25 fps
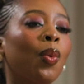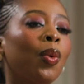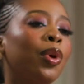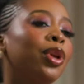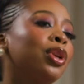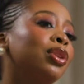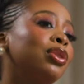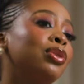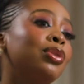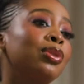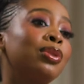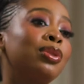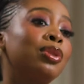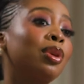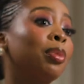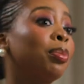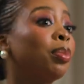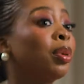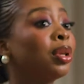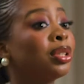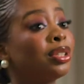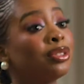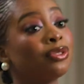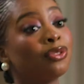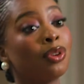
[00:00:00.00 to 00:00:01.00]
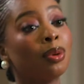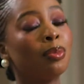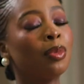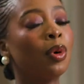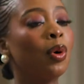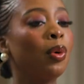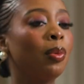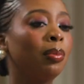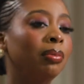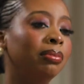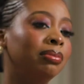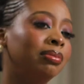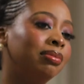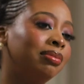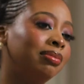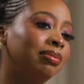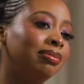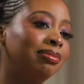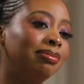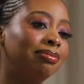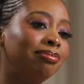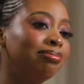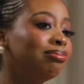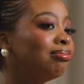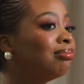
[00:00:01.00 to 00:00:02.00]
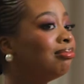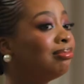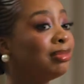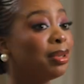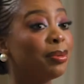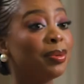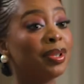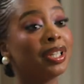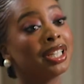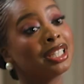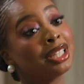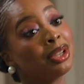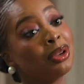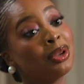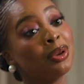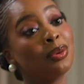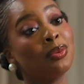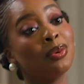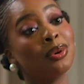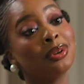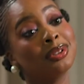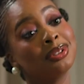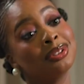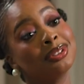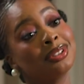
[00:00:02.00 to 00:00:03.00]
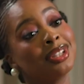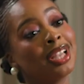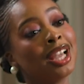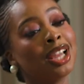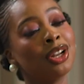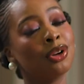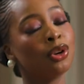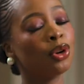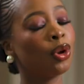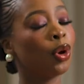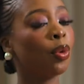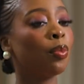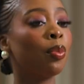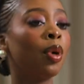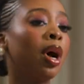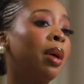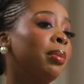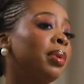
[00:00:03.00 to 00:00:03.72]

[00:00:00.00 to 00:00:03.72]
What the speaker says: We used to support from home. Maybe that's how it works. I don't know. But